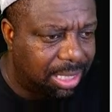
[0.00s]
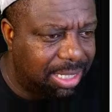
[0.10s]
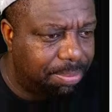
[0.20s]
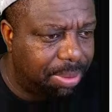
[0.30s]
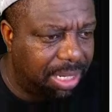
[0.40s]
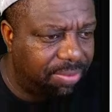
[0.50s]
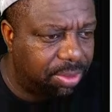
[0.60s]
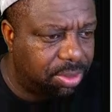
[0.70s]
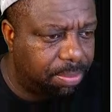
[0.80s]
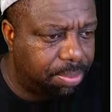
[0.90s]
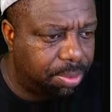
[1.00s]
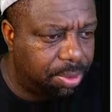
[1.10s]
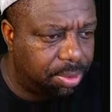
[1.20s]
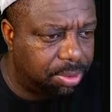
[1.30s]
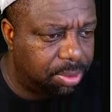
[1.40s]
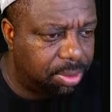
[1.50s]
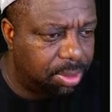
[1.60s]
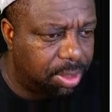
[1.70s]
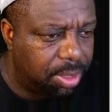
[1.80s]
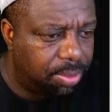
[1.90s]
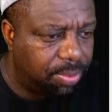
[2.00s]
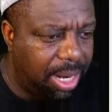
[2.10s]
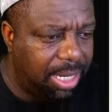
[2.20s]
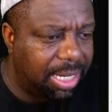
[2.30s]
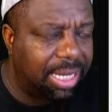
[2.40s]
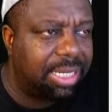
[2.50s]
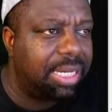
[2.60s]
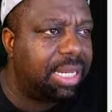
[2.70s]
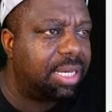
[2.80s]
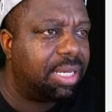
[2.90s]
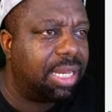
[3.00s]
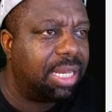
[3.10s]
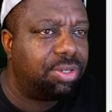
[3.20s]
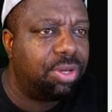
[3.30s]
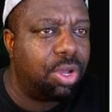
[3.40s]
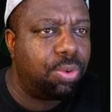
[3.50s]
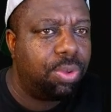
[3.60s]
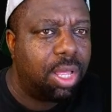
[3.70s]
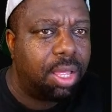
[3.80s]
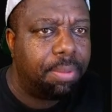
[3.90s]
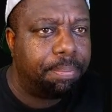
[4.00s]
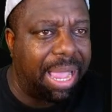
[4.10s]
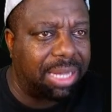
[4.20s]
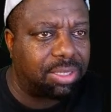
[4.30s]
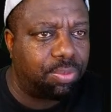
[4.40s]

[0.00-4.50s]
He didn't play versus the Bulls, right? And then letting you know back